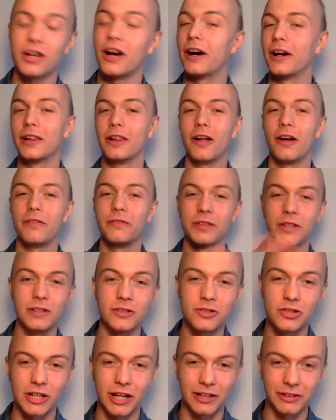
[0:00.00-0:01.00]
I love these
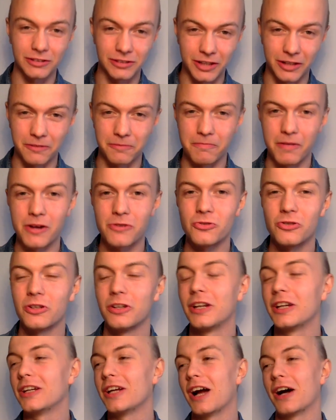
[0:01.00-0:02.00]
channels that I'm
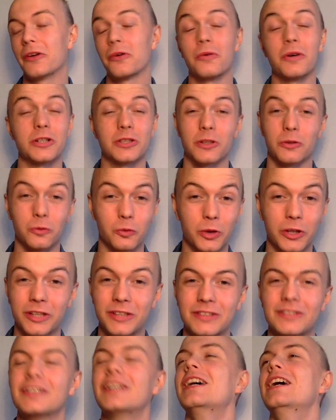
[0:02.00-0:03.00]
mentioning, otherwise I
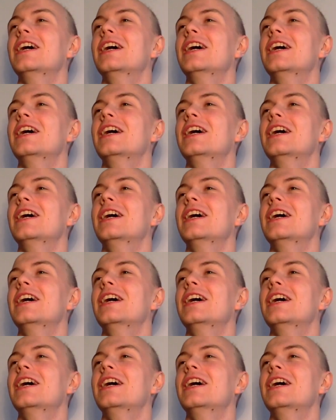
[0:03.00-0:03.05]
wouldn't.